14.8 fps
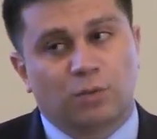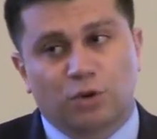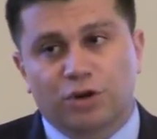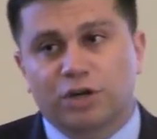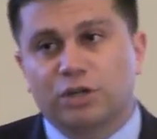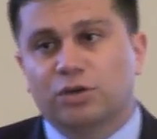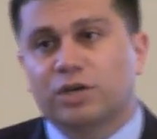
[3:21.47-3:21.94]

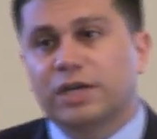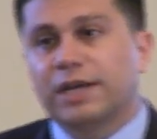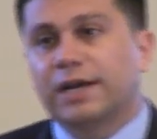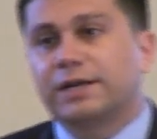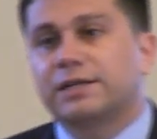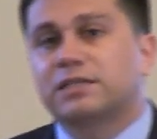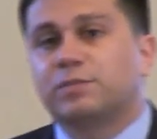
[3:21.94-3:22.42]
work
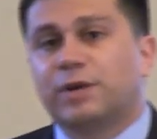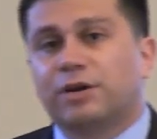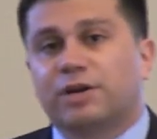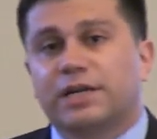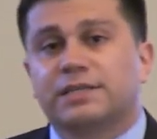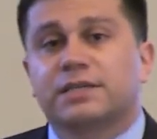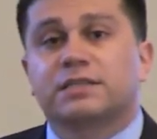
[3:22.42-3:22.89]
looking at
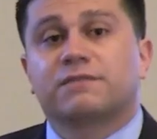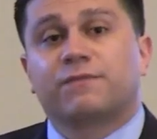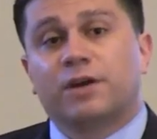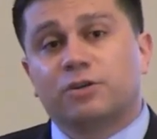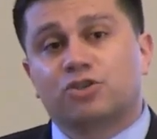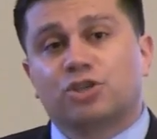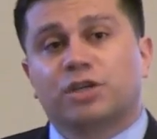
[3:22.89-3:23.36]
disparities as a
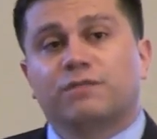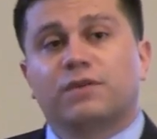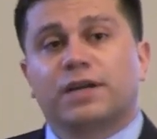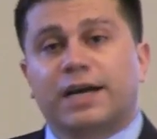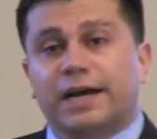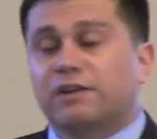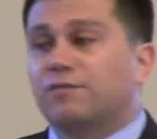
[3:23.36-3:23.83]
function of
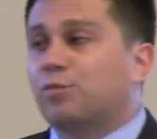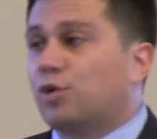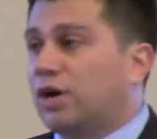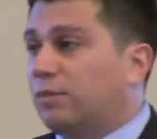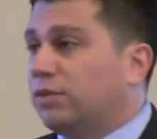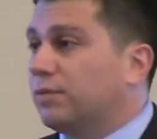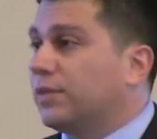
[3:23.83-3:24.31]
the kind of
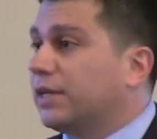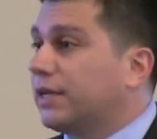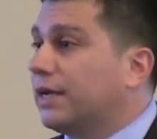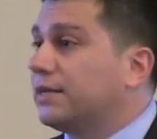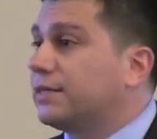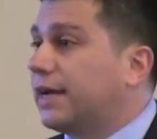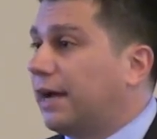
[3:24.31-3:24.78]
problem that
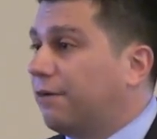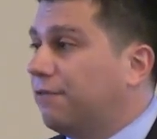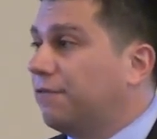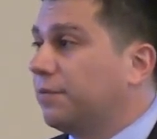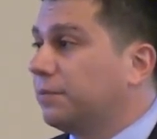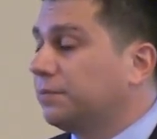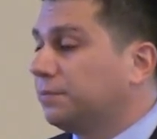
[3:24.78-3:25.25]
kids have.